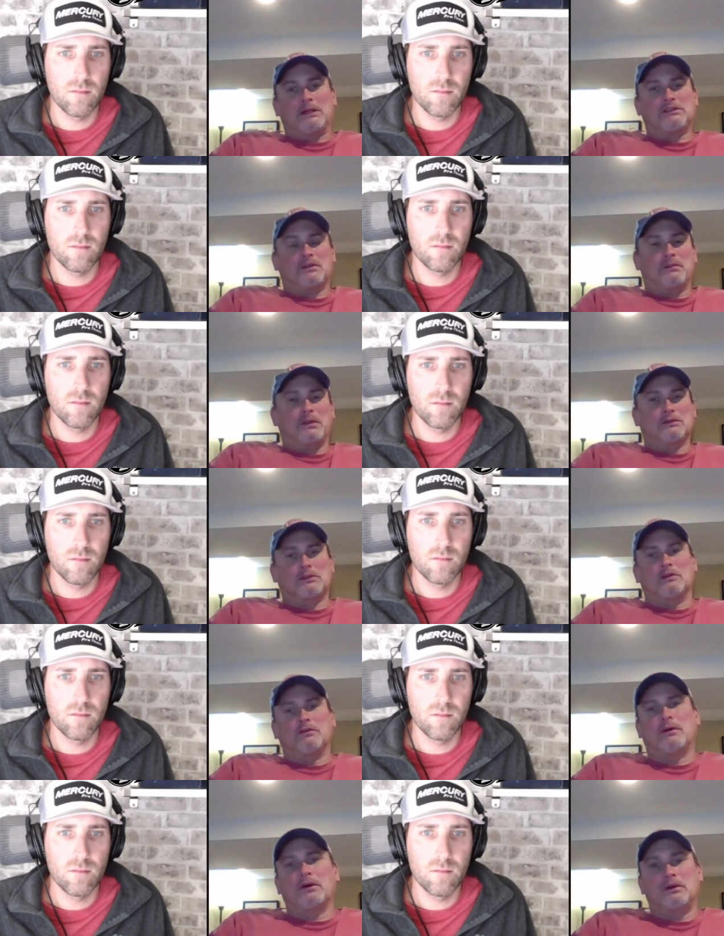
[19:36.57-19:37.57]
Speaker 1: not something that's
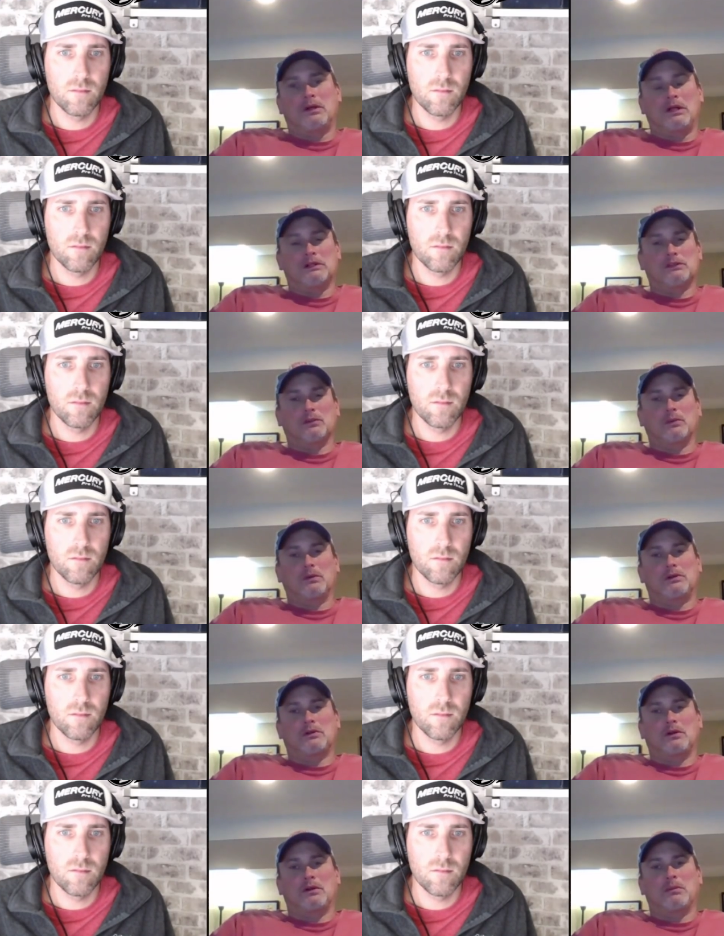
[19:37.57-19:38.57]
going to fall in your hands to win a
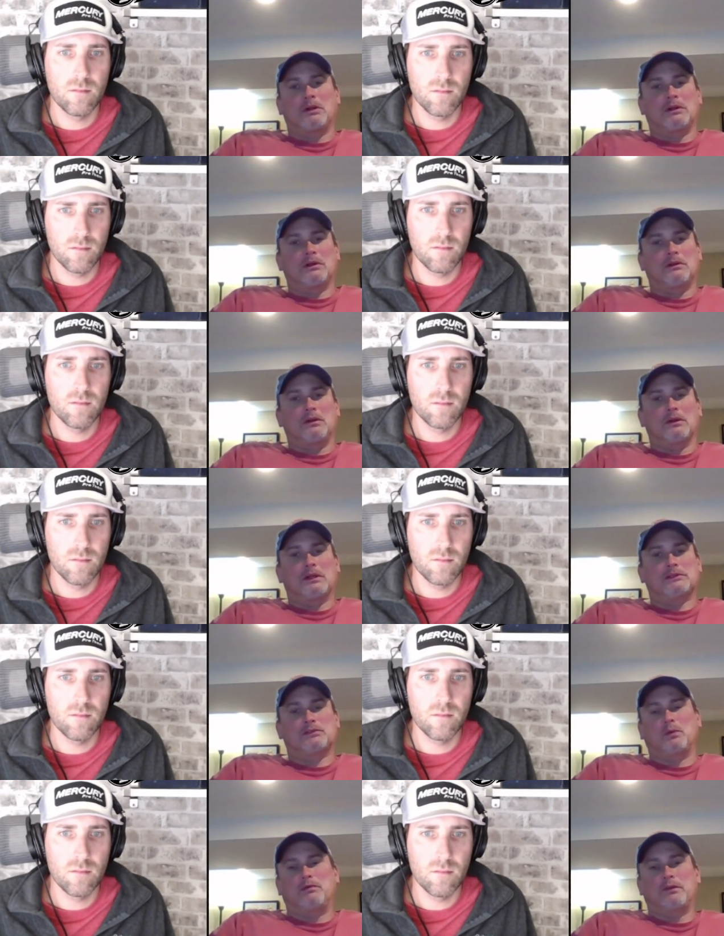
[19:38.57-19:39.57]
tournament and,
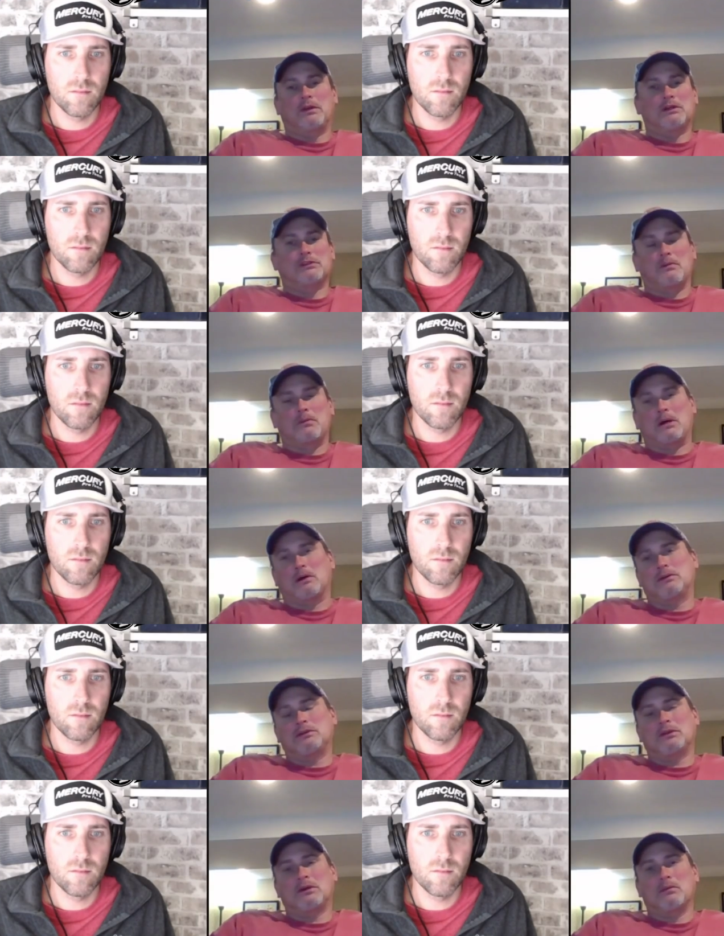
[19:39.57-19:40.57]
unless we figure something
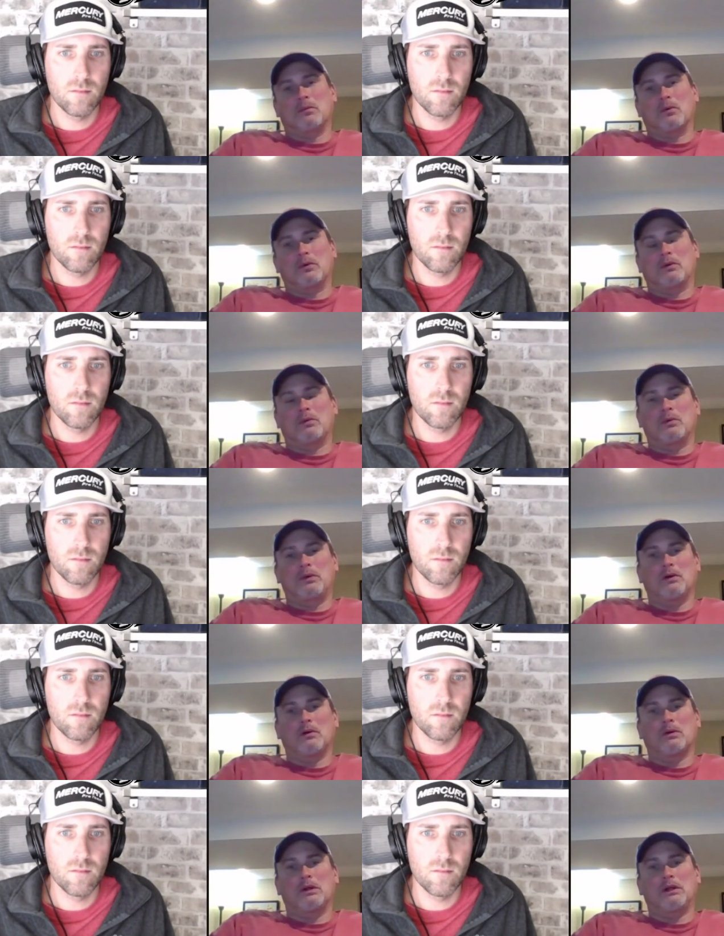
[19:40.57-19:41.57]
out uh, more than what we
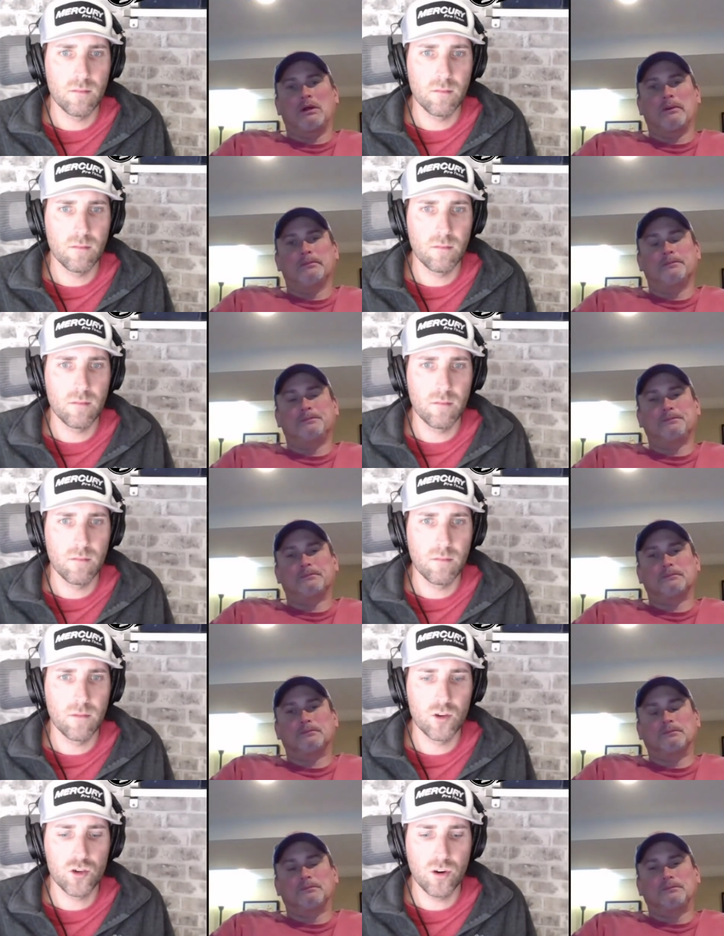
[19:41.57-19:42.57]
know right now.
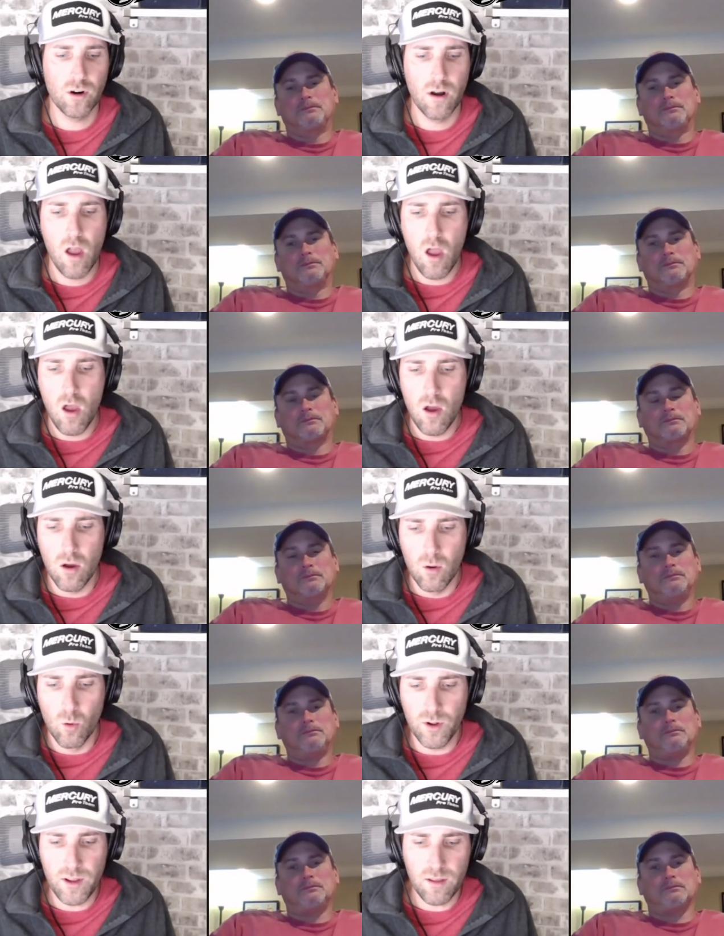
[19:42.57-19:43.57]
Speaker 2: Sure. What
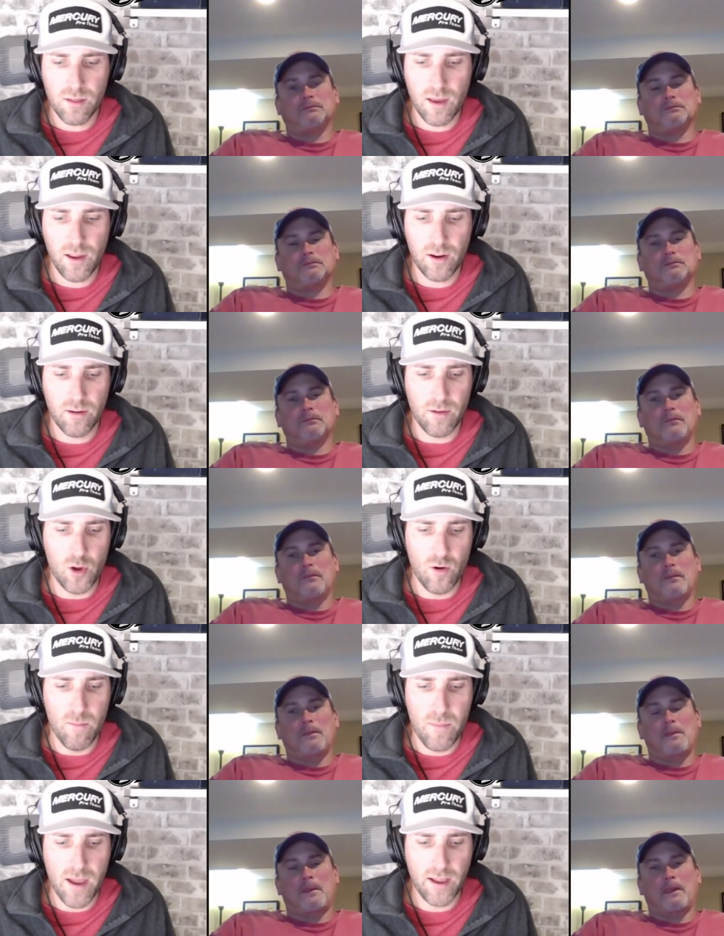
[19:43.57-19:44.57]
do you think your your
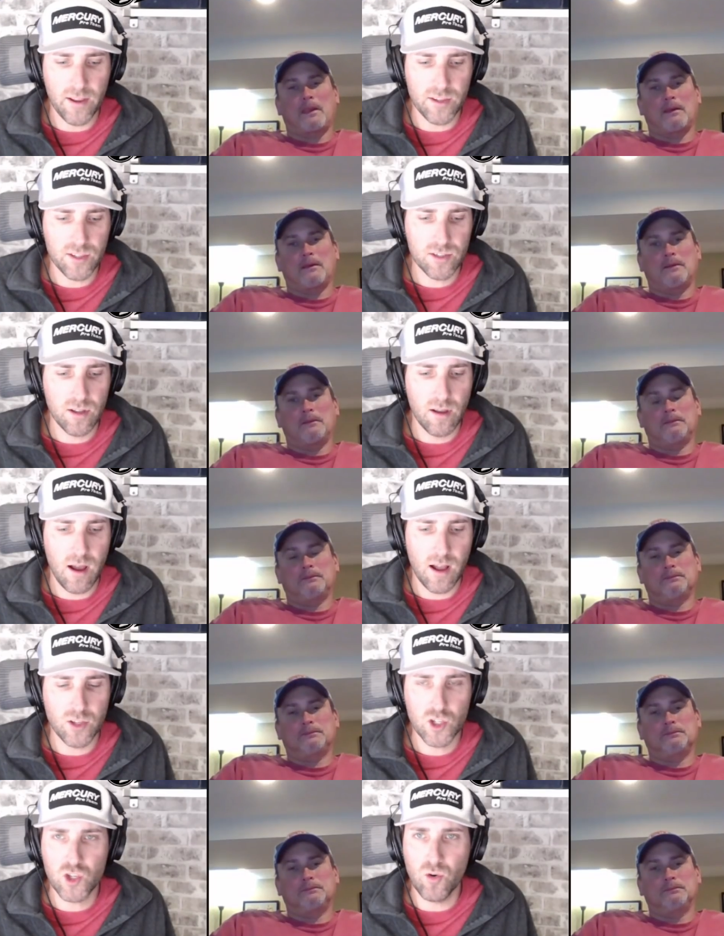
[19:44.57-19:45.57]
biggest uh,
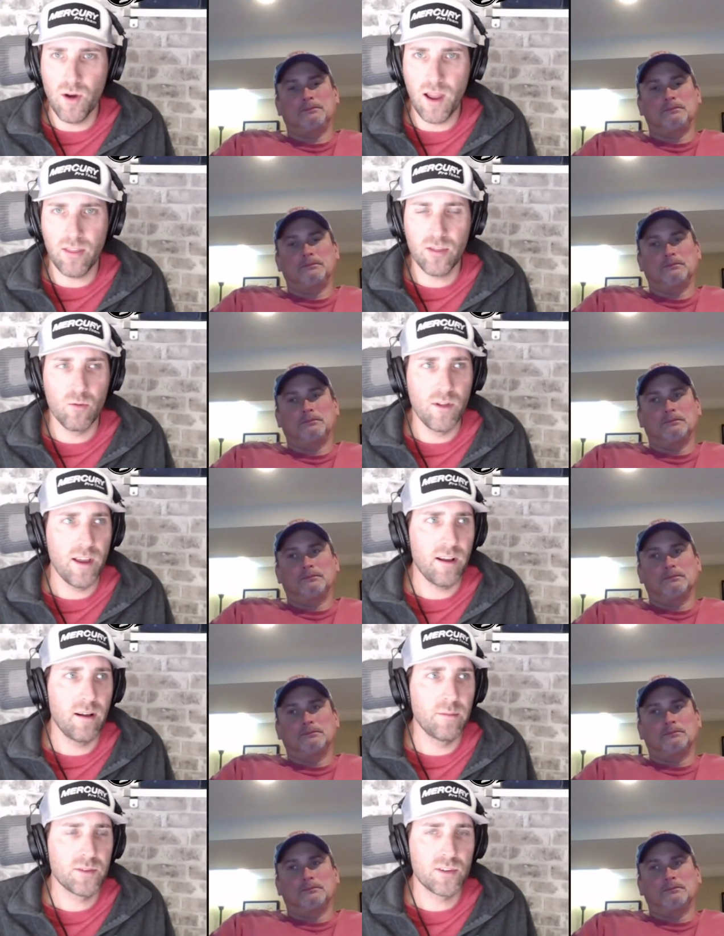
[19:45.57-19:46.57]
strength when it
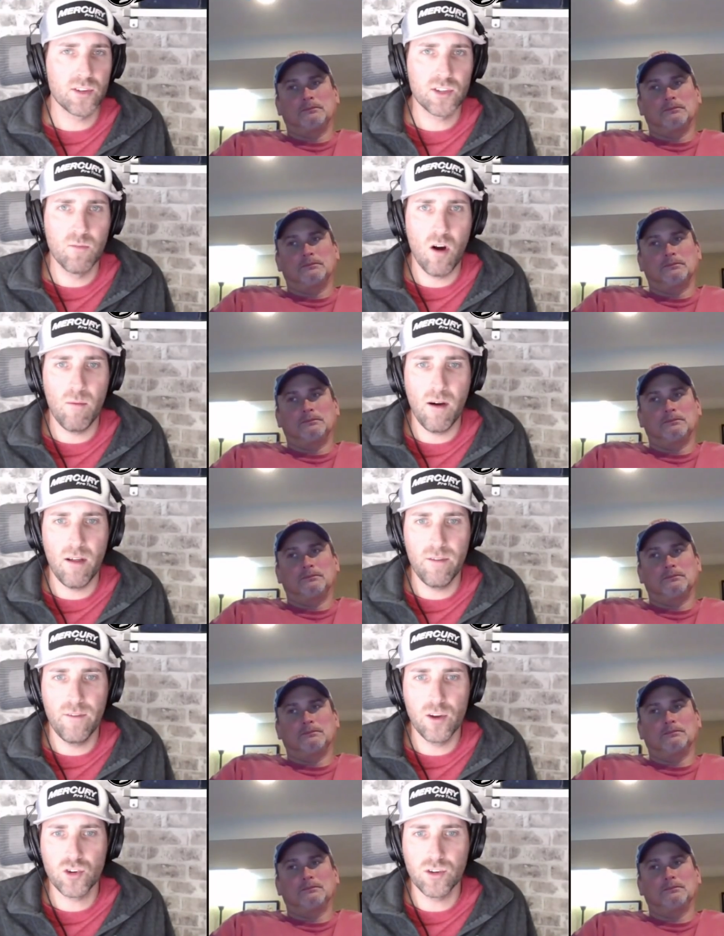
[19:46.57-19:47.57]
comes to smallmouth
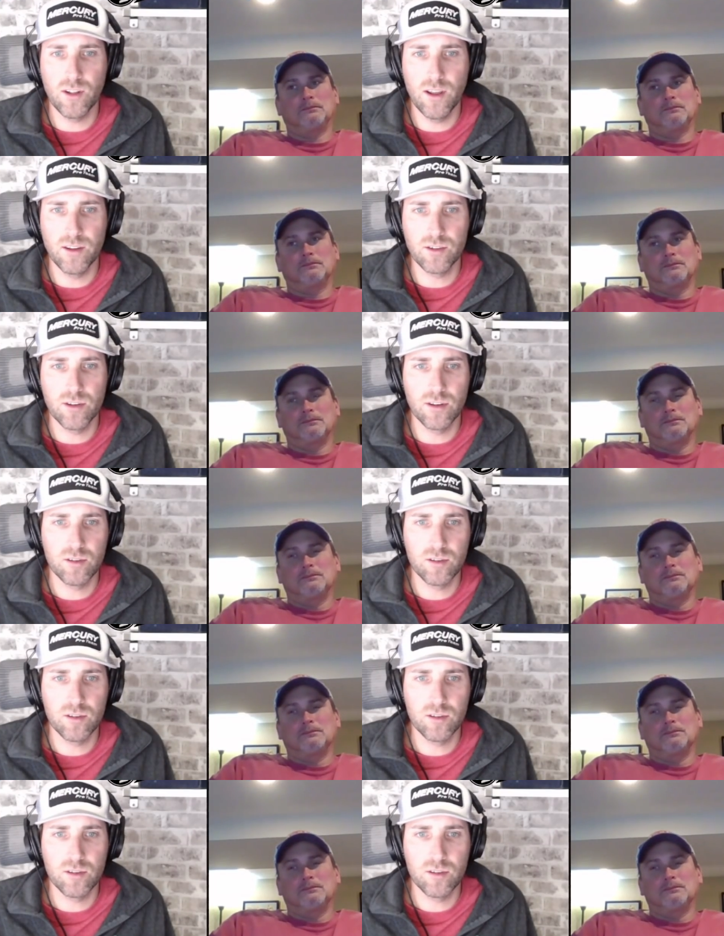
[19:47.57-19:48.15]
fishing is, as